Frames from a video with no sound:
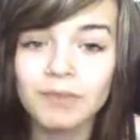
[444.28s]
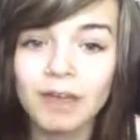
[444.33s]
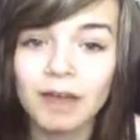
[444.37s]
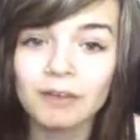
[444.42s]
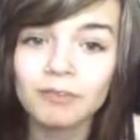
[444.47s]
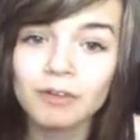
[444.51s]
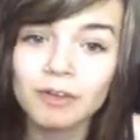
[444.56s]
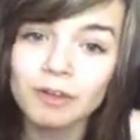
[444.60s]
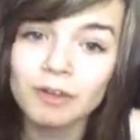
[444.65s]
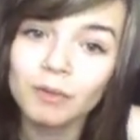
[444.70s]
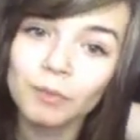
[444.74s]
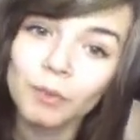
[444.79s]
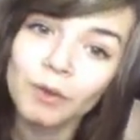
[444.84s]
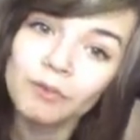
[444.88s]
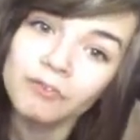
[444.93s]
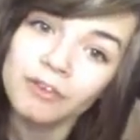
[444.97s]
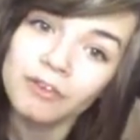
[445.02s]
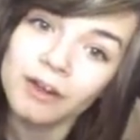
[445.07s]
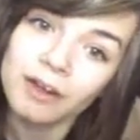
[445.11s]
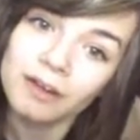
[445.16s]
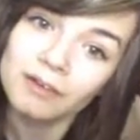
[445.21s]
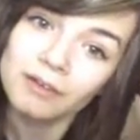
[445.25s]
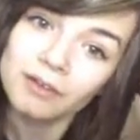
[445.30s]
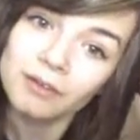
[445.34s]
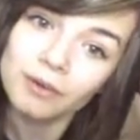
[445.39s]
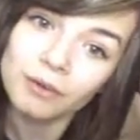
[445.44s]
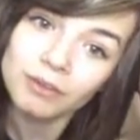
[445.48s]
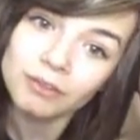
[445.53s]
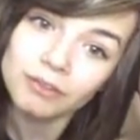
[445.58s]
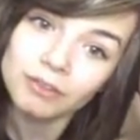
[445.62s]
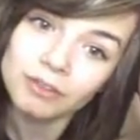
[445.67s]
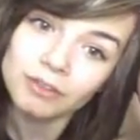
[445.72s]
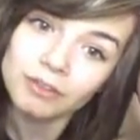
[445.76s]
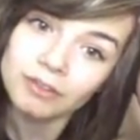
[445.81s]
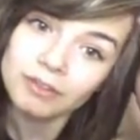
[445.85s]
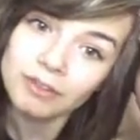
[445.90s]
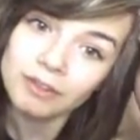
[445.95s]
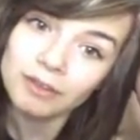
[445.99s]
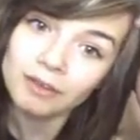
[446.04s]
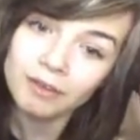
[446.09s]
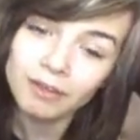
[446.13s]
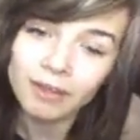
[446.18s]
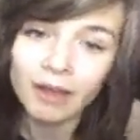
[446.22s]
I've got this one friend called
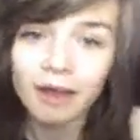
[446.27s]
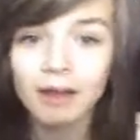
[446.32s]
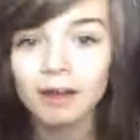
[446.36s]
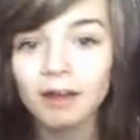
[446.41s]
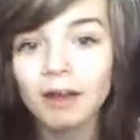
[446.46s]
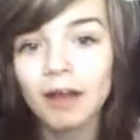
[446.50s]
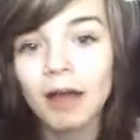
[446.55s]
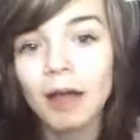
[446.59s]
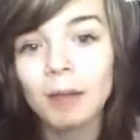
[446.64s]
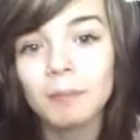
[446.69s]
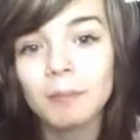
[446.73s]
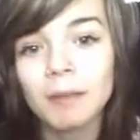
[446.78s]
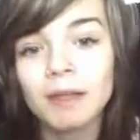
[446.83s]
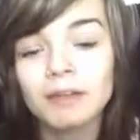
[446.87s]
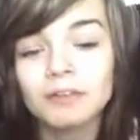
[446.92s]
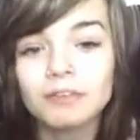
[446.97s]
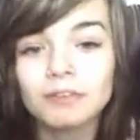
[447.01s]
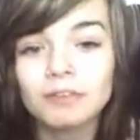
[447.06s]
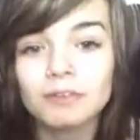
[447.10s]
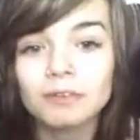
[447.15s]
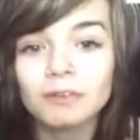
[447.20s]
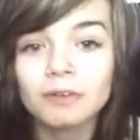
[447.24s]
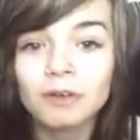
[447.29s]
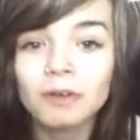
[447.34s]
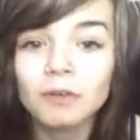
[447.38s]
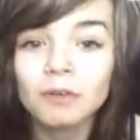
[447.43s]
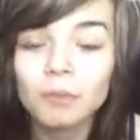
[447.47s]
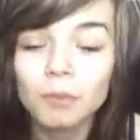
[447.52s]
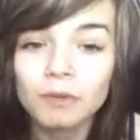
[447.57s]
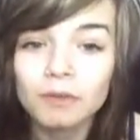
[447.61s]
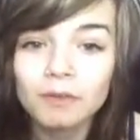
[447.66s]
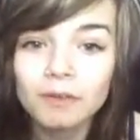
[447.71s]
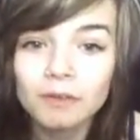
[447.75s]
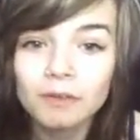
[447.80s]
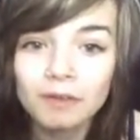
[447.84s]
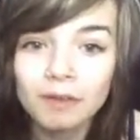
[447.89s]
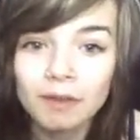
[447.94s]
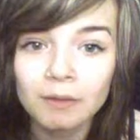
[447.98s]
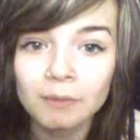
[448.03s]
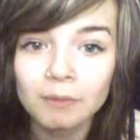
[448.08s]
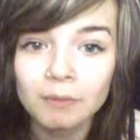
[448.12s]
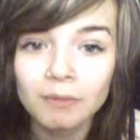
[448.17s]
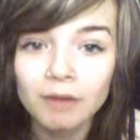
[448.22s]
Georgina that I mentioned once
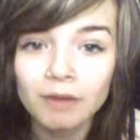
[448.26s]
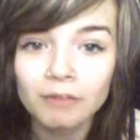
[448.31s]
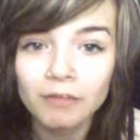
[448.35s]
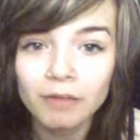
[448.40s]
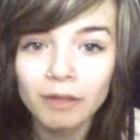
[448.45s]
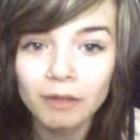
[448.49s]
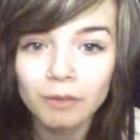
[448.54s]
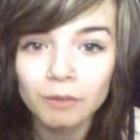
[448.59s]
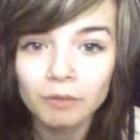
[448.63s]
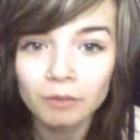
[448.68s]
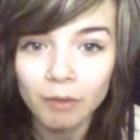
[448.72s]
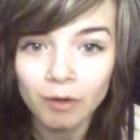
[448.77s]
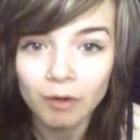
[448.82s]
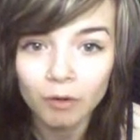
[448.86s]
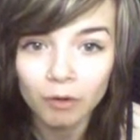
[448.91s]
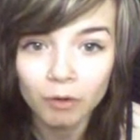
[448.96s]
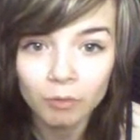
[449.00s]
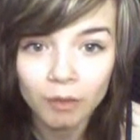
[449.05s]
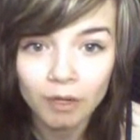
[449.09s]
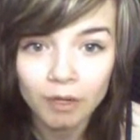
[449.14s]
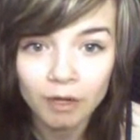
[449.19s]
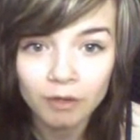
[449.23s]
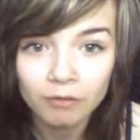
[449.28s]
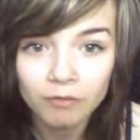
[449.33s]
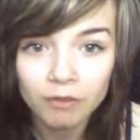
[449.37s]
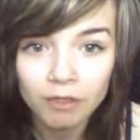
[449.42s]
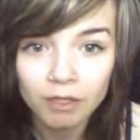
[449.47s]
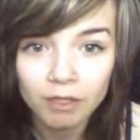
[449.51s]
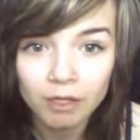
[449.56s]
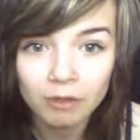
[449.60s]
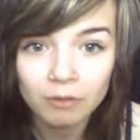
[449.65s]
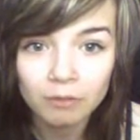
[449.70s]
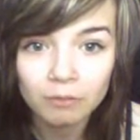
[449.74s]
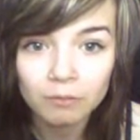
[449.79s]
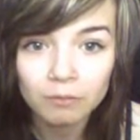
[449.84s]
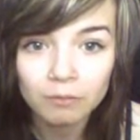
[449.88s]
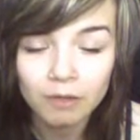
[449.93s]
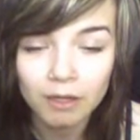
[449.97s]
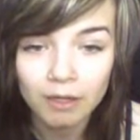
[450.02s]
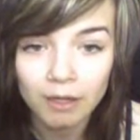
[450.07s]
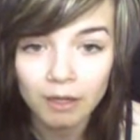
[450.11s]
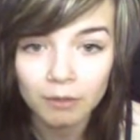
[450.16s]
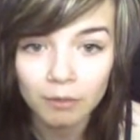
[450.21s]
in, I think it was my coming out video,
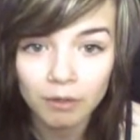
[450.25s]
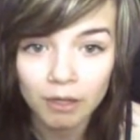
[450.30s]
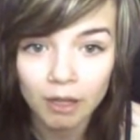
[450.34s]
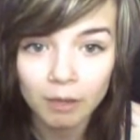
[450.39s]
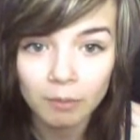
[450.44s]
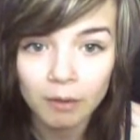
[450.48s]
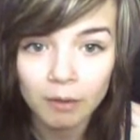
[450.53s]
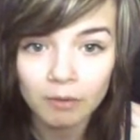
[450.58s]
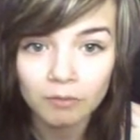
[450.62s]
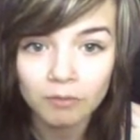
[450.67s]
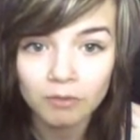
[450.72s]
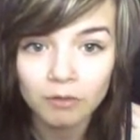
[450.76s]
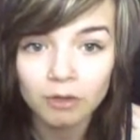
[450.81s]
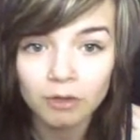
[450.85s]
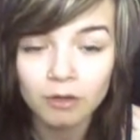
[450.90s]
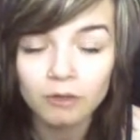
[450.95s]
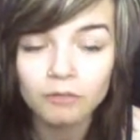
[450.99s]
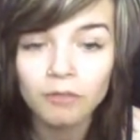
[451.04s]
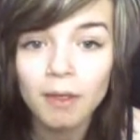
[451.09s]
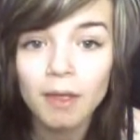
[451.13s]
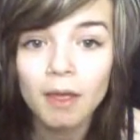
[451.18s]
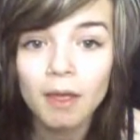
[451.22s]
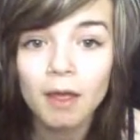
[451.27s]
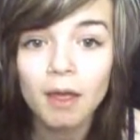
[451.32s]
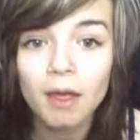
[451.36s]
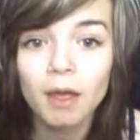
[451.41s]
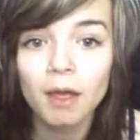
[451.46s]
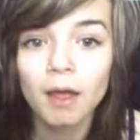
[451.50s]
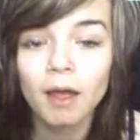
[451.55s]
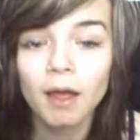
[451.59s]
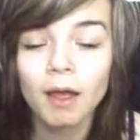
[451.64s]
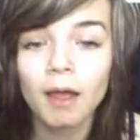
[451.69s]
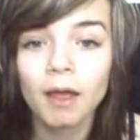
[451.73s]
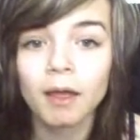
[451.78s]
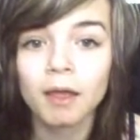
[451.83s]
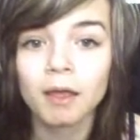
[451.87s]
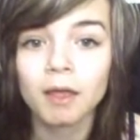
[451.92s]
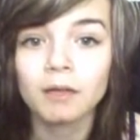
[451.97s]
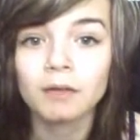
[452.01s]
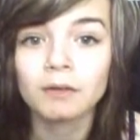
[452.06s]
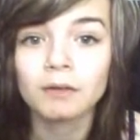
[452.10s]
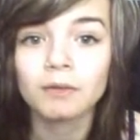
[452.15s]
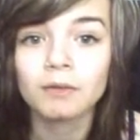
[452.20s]
like how I came out and stuff.
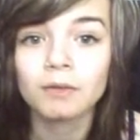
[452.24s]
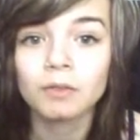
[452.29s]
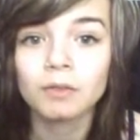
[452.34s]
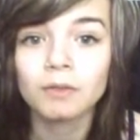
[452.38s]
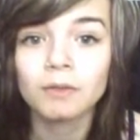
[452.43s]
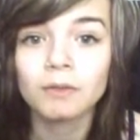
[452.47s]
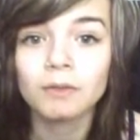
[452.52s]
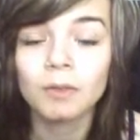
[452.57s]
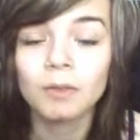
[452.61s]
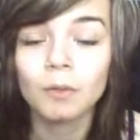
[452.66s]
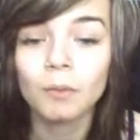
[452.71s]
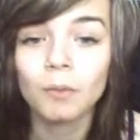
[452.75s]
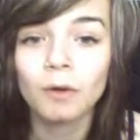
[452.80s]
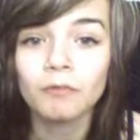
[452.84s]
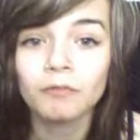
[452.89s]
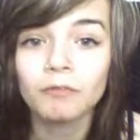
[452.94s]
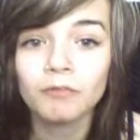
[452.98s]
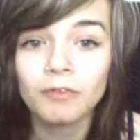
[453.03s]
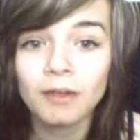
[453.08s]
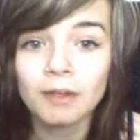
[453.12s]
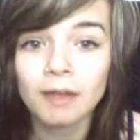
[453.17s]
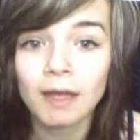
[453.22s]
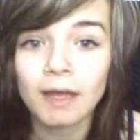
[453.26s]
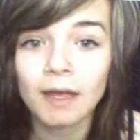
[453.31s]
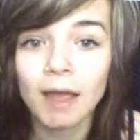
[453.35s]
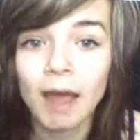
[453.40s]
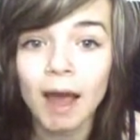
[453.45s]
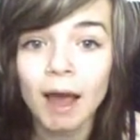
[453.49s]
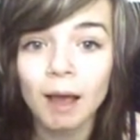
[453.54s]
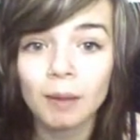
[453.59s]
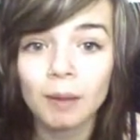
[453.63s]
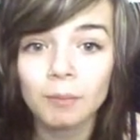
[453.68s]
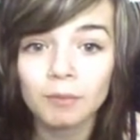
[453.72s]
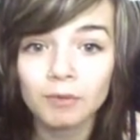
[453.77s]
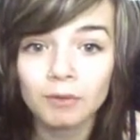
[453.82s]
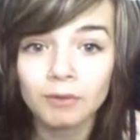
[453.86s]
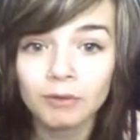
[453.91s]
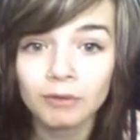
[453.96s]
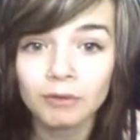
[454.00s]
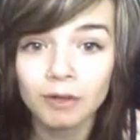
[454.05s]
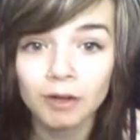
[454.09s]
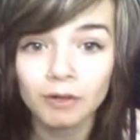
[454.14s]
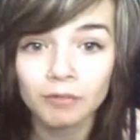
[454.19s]
And the one thing that I
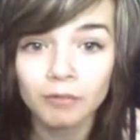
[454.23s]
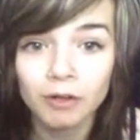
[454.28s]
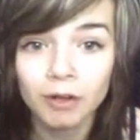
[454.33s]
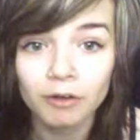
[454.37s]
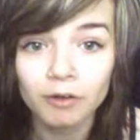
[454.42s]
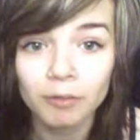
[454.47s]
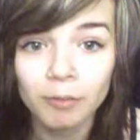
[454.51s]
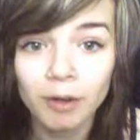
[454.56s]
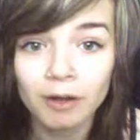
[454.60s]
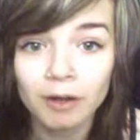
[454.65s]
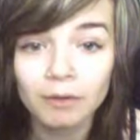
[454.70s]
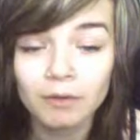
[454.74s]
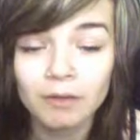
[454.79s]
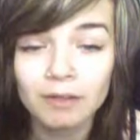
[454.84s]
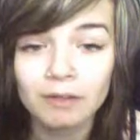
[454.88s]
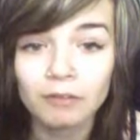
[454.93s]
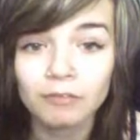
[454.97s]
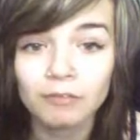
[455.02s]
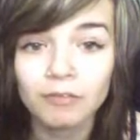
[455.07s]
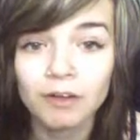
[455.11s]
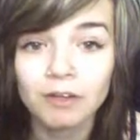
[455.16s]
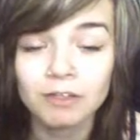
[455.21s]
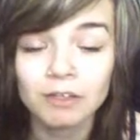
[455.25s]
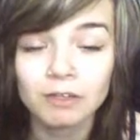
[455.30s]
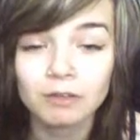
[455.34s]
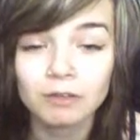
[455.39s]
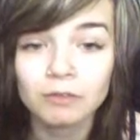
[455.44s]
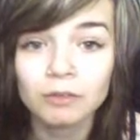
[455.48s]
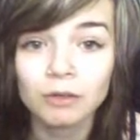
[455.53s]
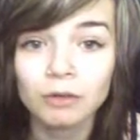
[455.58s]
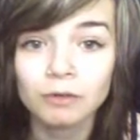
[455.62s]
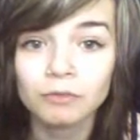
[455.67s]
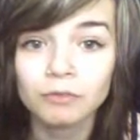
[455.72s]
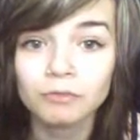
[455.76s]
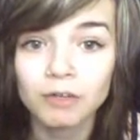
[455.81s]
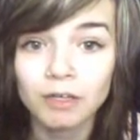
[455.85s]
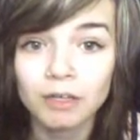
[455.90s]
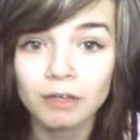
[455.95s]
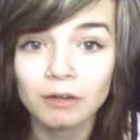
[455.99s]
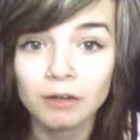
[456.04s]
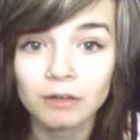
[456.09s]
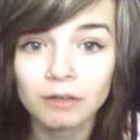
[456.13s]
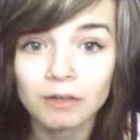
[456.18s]
absolutely love her about is the fact she's so
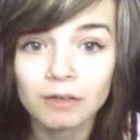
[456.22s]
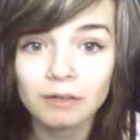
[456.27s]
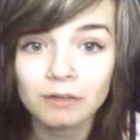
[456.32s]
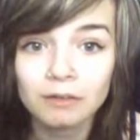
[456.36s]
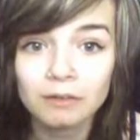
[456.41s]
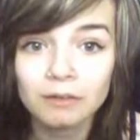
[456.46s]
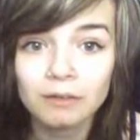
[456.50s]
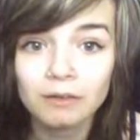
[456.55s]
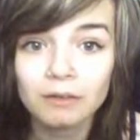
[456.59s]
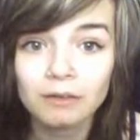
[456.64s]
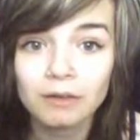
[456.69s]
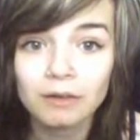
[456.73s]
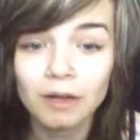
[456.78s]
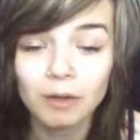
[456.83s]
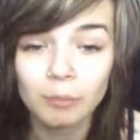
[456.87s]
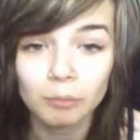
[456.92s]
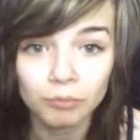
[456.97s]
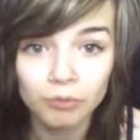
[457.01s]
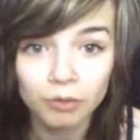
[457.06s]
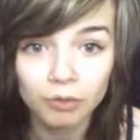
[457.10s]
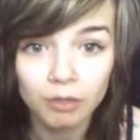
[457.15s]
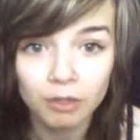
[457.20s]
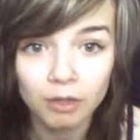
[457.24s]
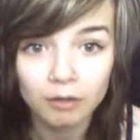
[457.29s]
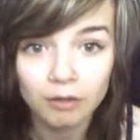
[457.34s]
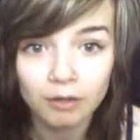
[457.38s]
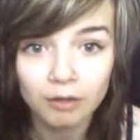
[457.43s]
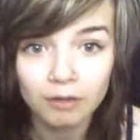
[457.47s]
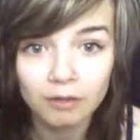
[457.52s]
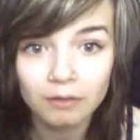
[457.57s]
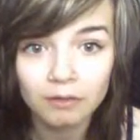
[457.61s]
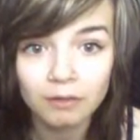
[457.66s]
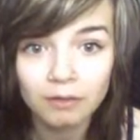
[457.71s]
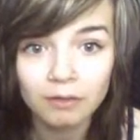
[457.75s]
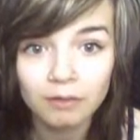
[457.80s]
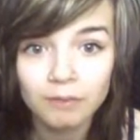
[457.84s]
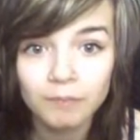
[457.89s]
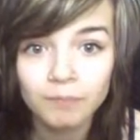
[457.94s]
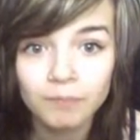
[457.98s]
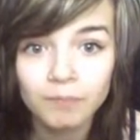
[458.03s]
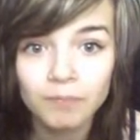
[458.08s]
freaking honest, like brutally honest.